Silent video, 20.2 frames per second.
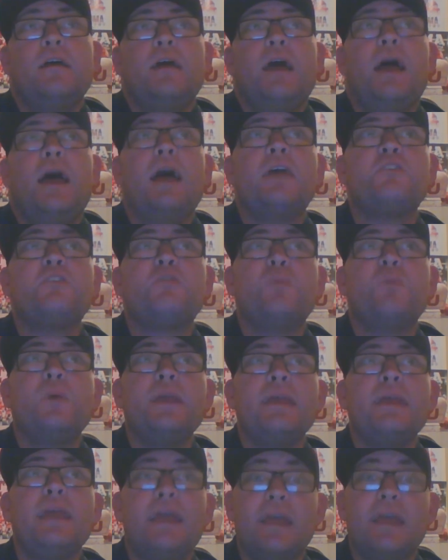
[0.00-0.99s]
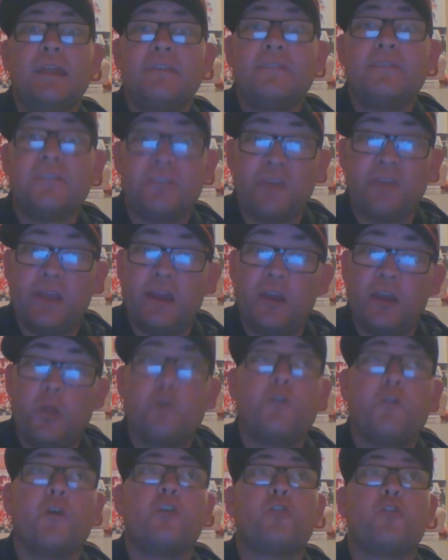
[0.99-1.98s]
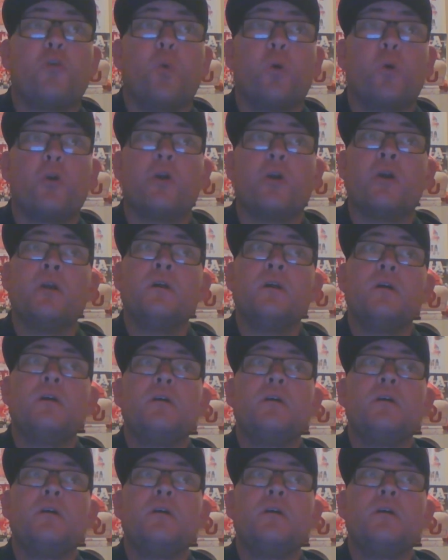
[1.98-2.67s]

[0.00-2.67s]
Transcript: As we end Cena in the first quarter.